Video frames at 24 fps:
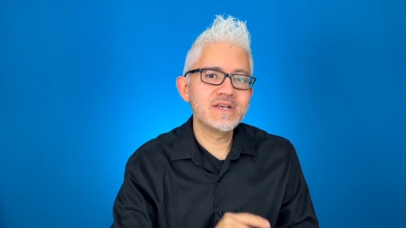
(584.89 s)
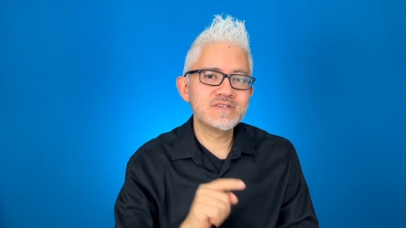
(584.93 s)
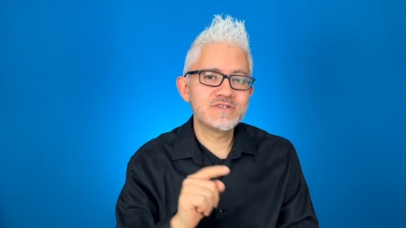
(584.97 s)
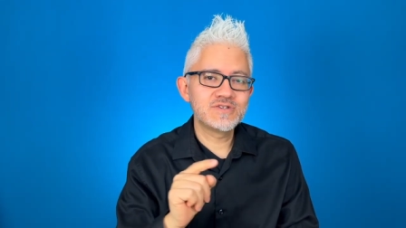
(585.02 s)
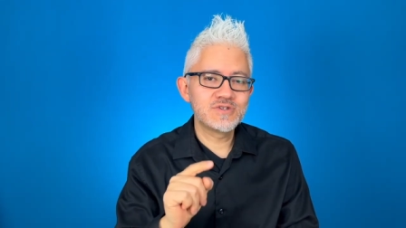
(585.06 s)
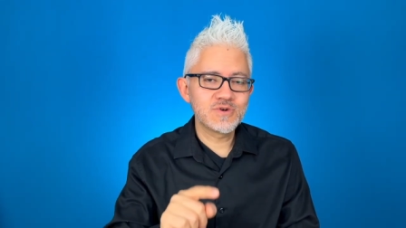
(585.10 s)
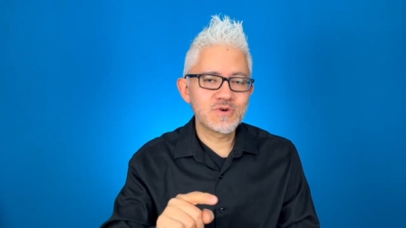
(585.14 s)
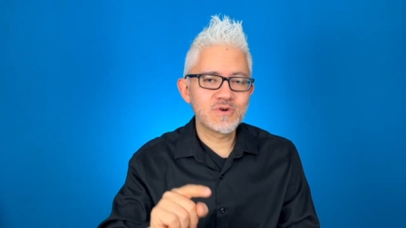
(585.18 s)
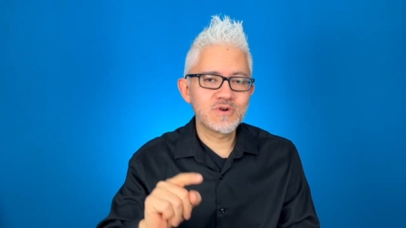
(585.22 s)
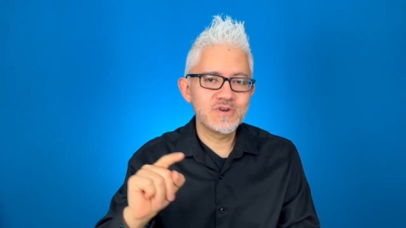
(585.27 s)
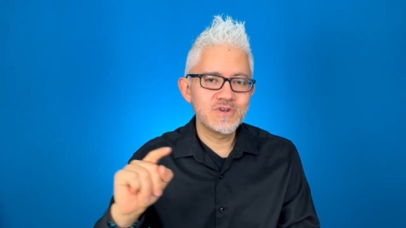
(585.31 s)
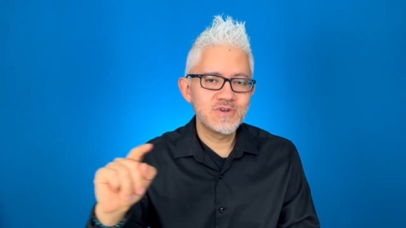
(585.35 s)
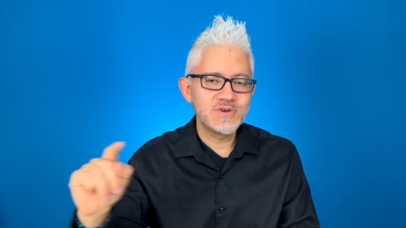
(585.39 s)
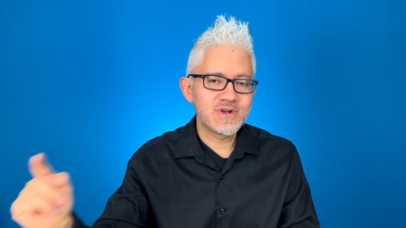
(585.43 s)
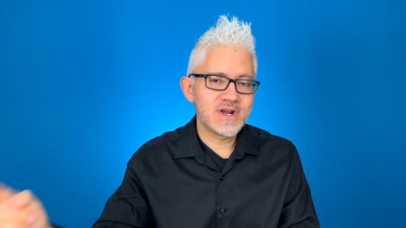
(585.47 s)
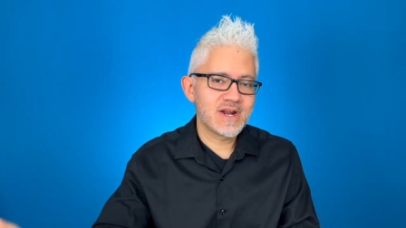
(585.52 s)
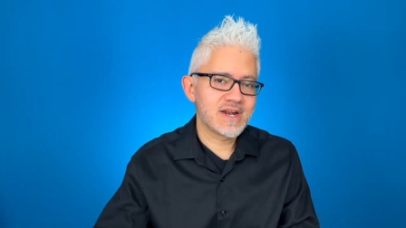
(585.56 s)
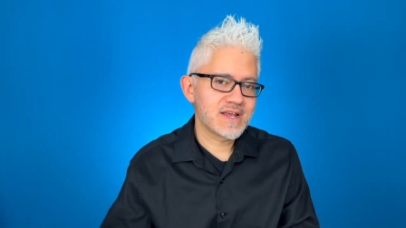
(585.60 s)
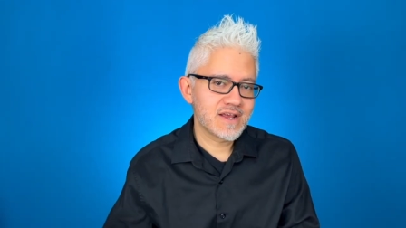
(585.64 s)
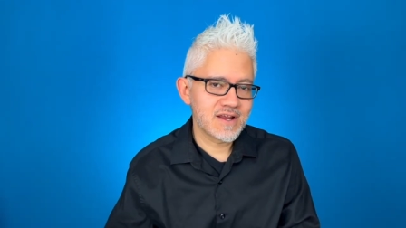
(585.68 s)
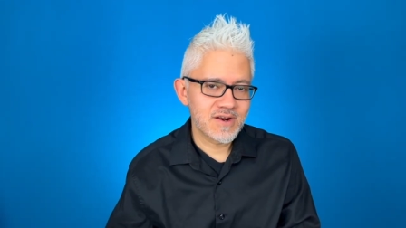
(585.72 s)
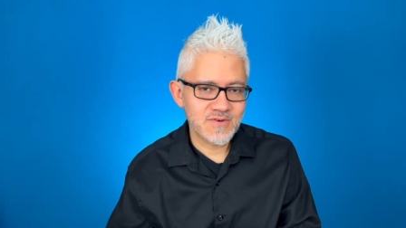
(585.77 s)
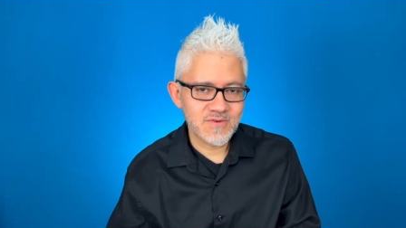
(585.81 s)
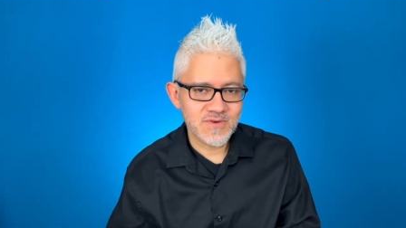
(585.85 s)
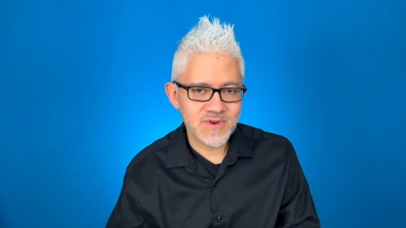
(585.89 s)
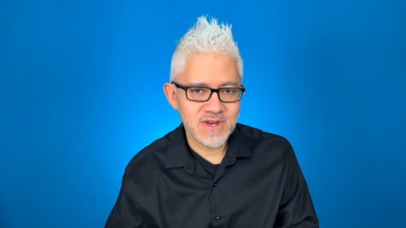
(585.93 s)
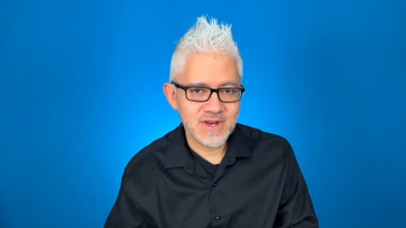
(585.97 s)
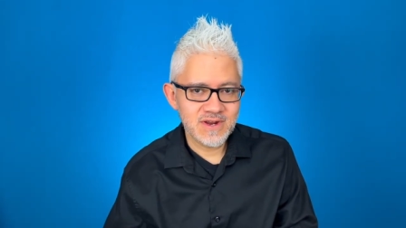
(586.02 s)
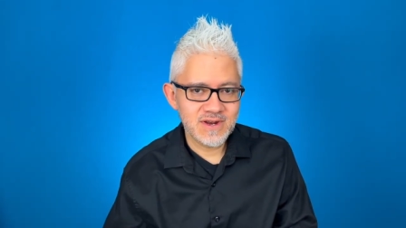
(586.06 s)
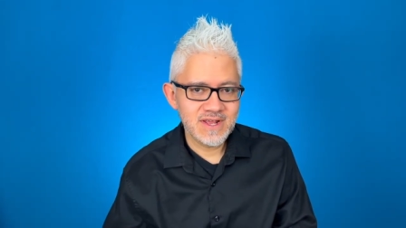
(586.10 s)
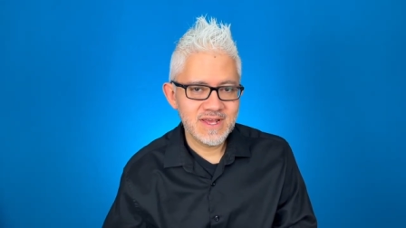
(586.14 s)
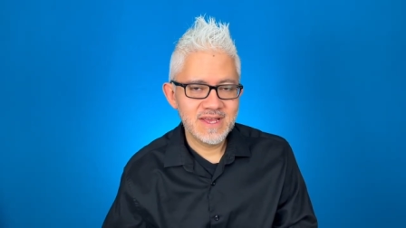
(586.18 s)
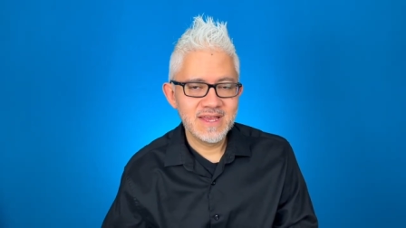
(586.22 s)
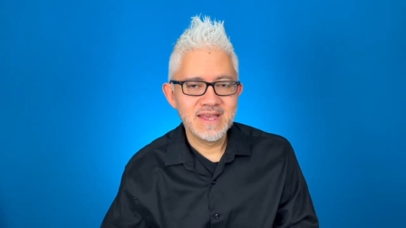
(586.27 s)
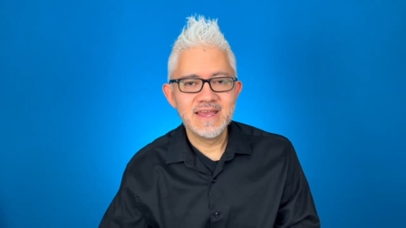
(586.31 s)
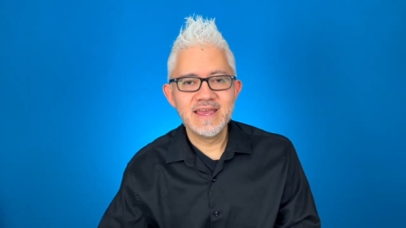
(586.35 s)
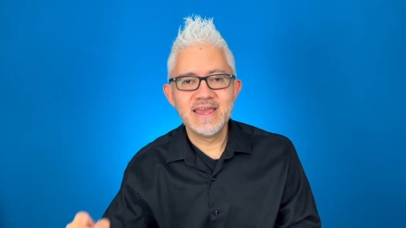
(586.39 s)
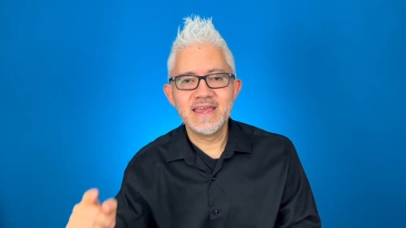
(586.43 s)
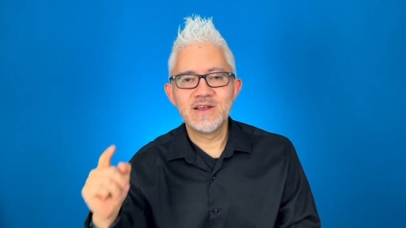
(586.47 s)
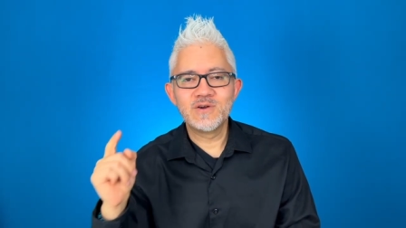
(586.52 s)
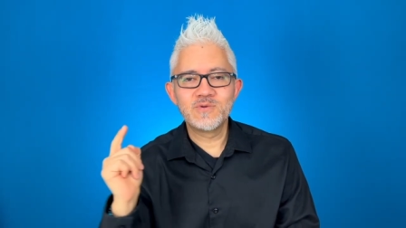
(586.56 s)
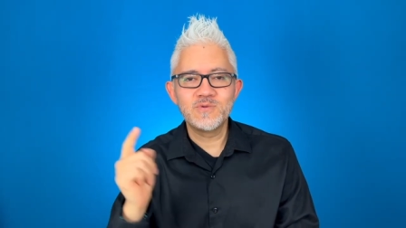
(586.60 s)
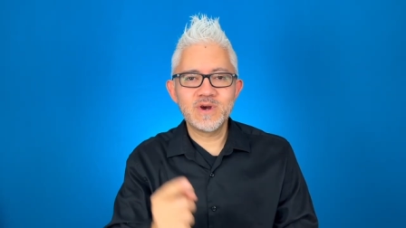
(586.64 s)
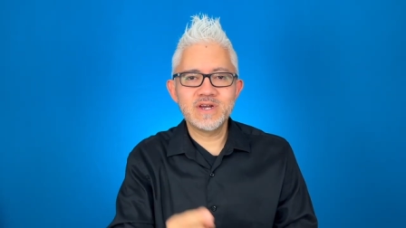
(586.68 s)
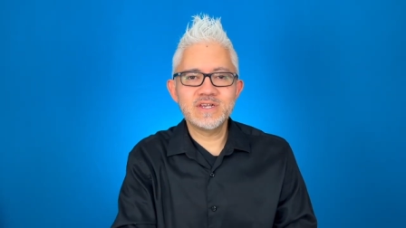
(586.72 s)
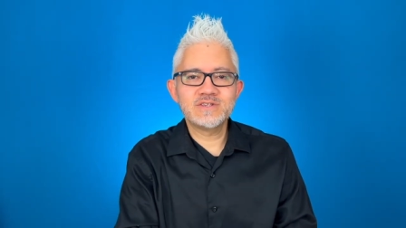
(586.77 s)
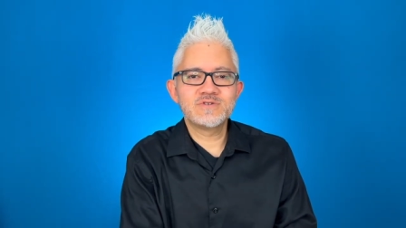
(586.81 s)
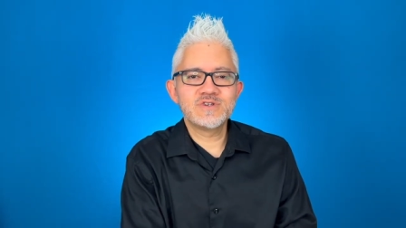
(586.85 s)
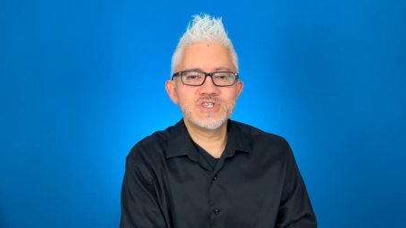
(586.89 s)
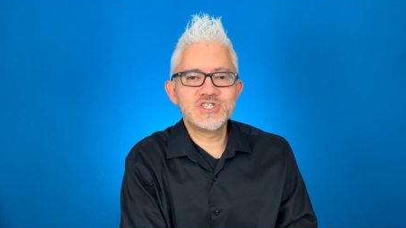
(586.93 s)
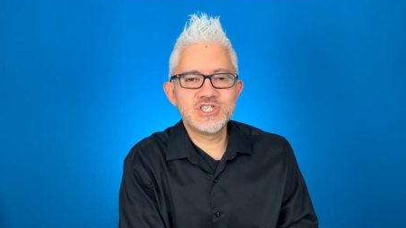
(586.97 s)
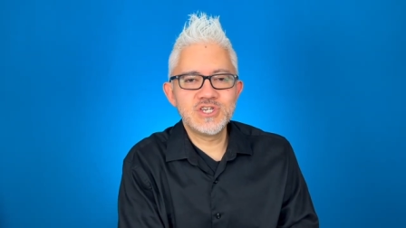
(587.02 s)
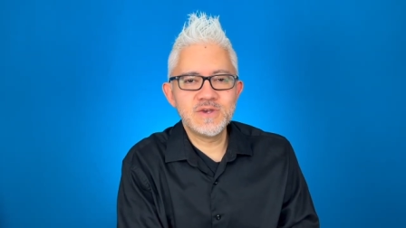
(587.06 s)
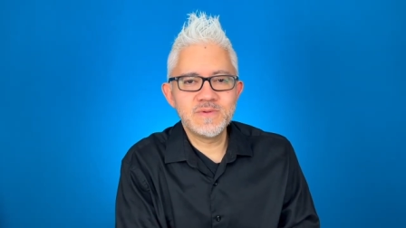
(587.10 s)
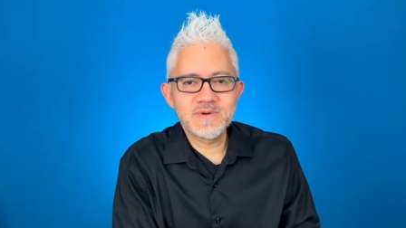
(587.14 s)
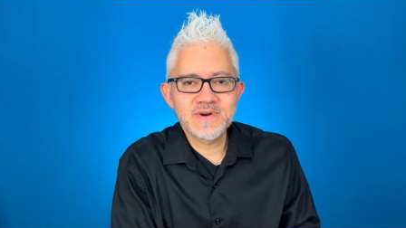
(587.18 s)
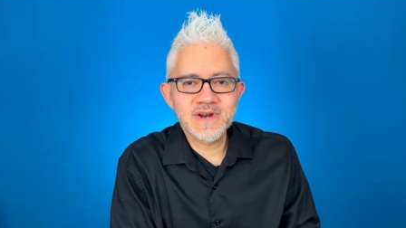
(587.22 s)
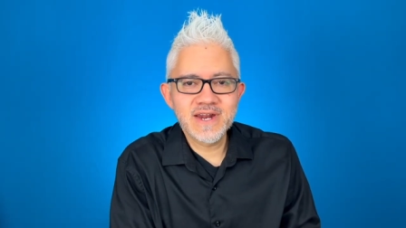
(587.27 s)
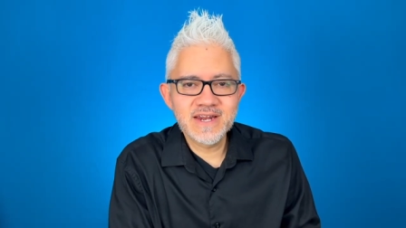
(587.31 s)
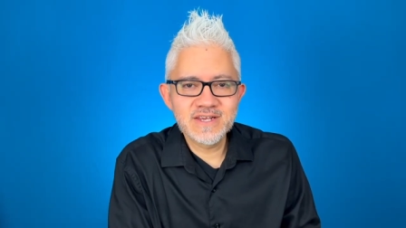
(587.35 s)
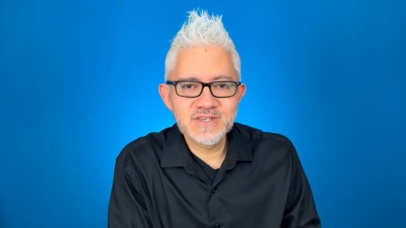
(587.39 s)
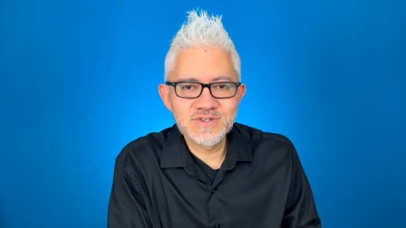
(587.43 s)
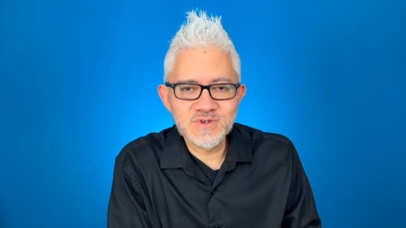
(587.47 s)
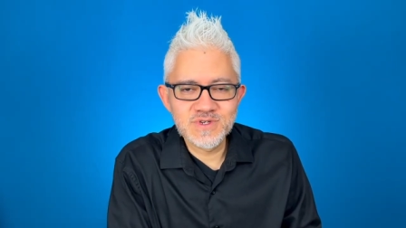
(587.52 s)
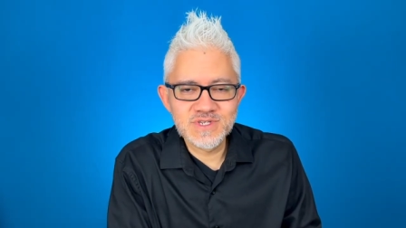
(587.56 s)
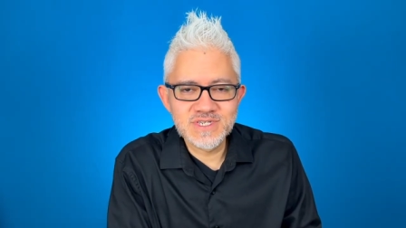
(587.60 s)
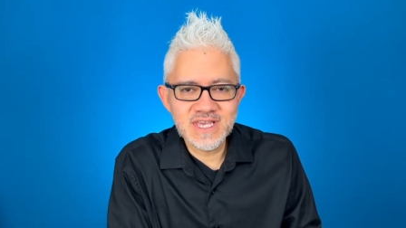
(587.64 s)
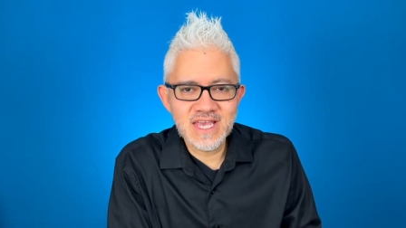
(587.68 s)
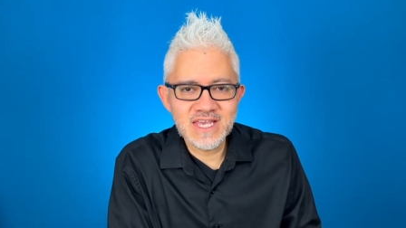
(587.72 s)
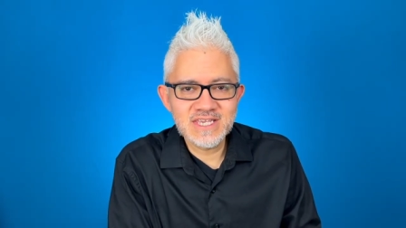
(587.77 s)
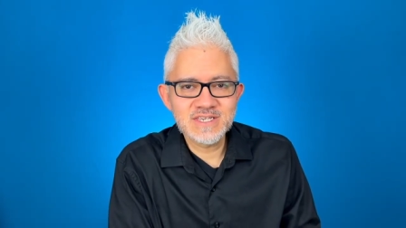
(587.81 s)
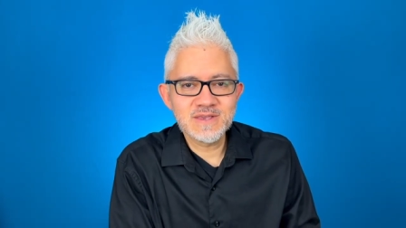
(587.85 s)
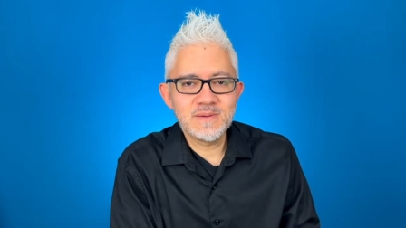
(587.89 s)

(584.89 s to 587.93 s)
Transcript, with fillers: to grow your art career and wants to achieve greater success,